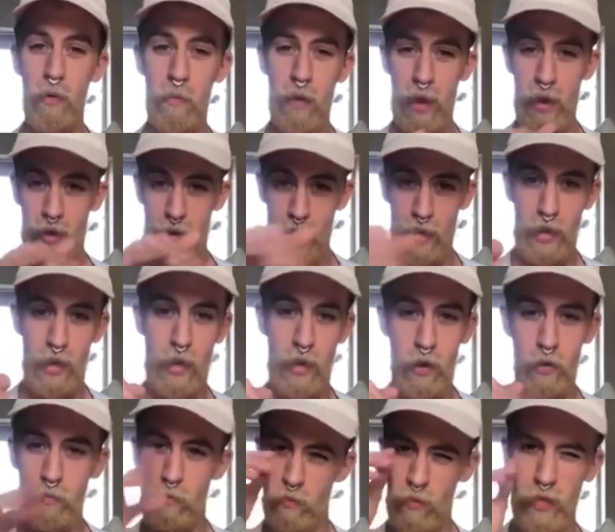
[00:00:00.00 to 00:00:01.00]
here, with
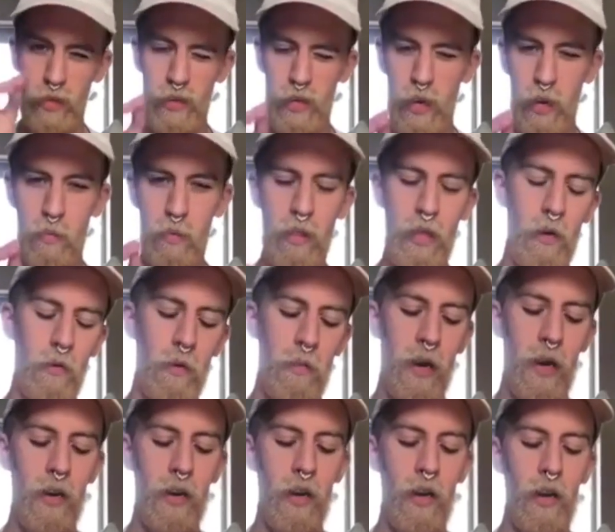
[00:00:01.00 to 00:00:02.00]
the diamond that we made
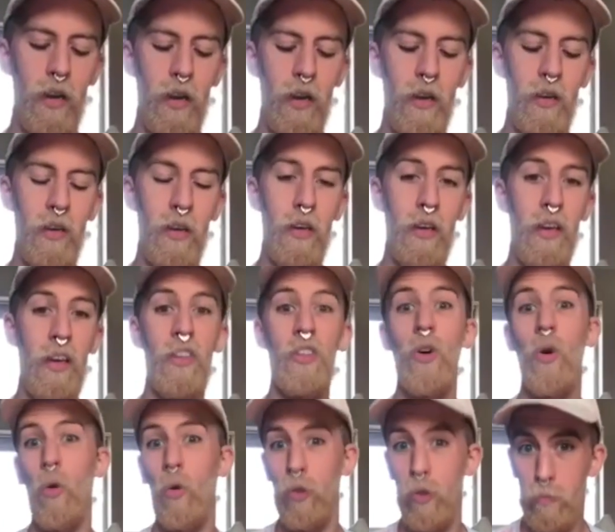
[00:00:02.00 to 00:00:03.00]
earlier, is called the
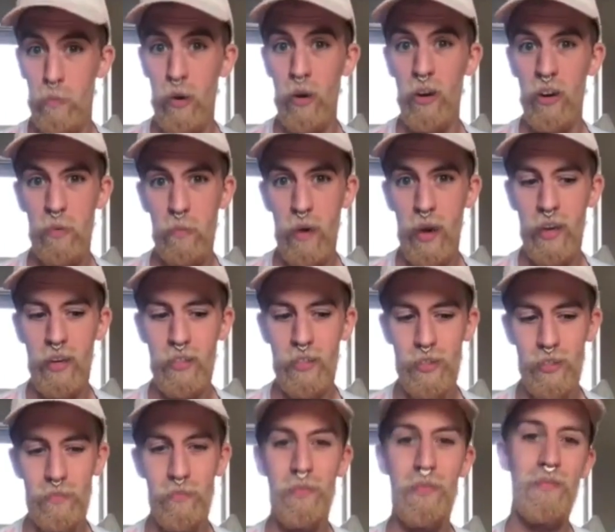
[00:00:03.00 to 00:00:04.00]
bird base.
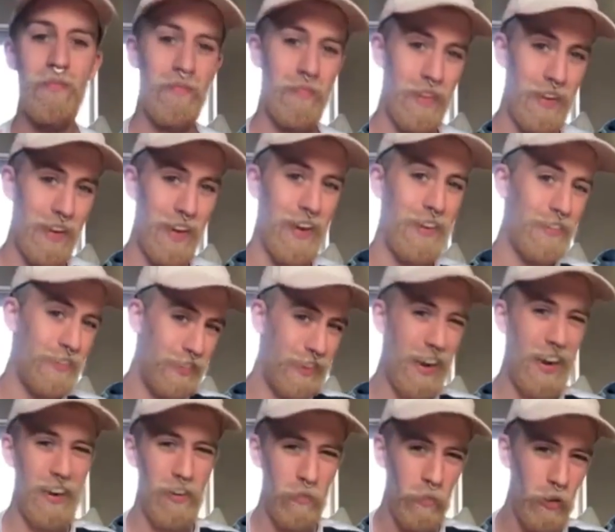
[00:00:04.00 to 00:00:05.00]
Again, kind of
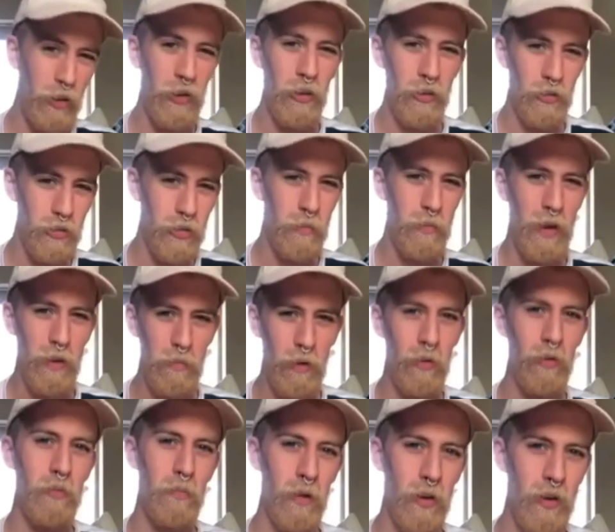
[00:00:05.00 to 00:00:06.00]
what you use to make most
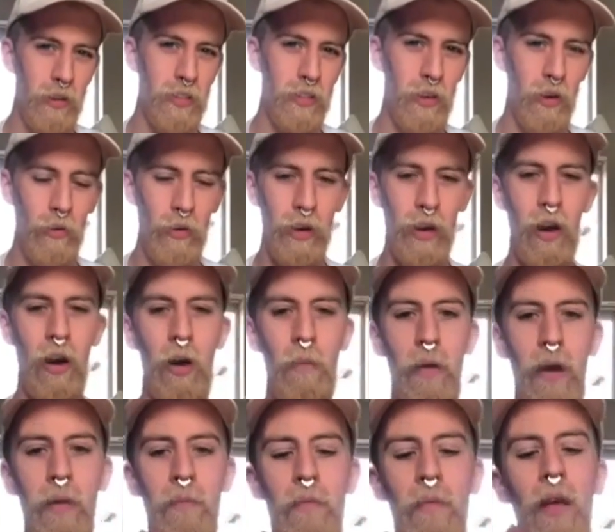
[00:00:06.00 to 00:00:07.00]
birds in origami.
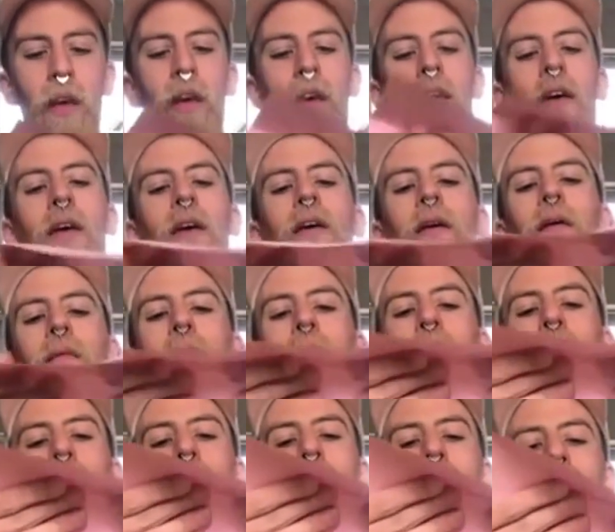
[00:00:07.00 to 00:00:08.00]
But
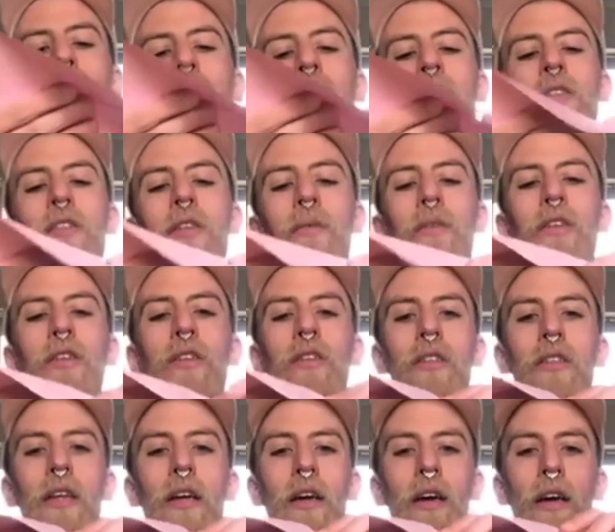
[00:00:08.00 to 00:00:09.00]
again, so we just
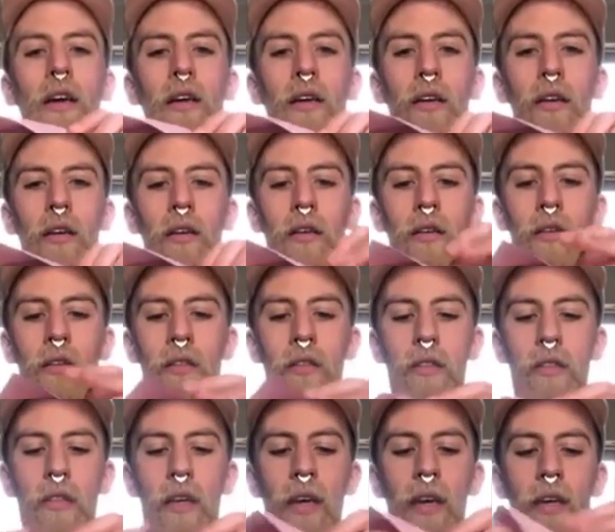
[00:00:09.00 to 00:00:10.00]

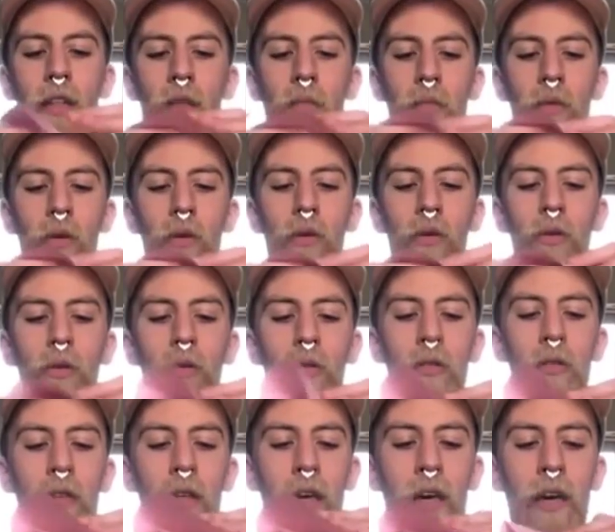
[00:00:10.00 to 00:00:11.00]
take them all
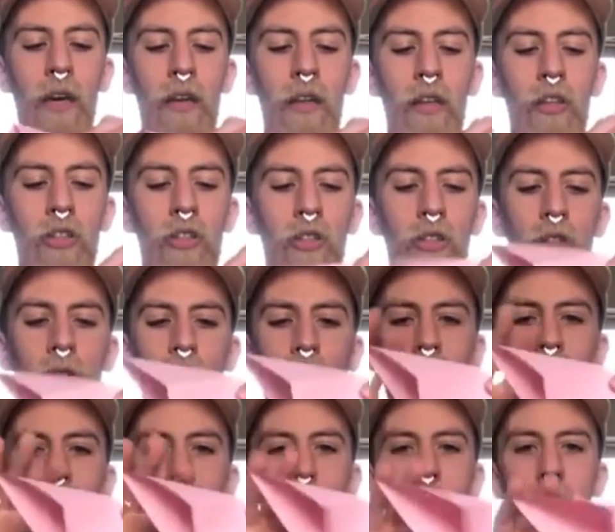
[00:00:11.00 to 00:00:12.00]
in. They should all
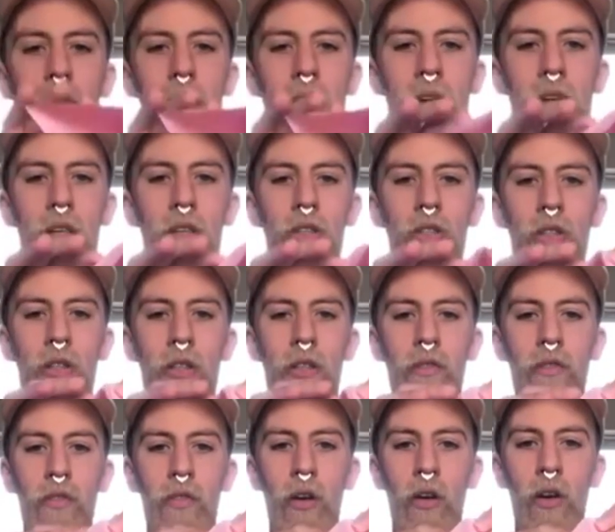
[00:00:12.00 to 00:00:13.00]
naturally
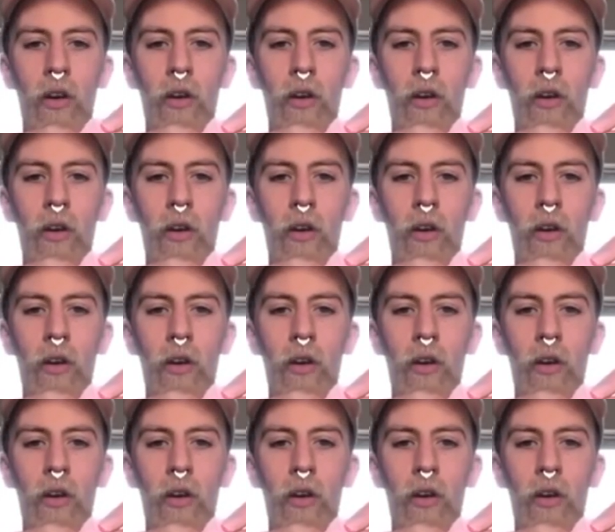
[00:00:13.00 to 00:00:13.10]
follow